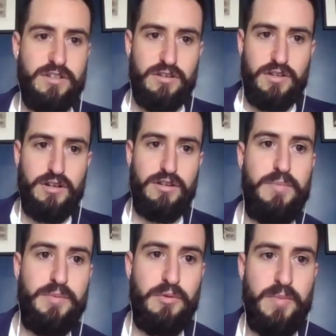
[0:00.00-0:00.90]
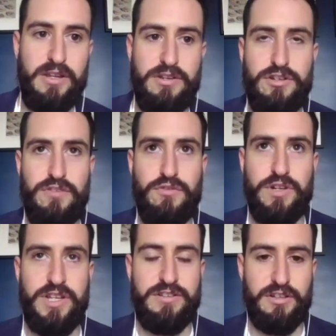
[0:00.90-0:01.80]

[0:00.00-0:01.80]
So people making choux 40 years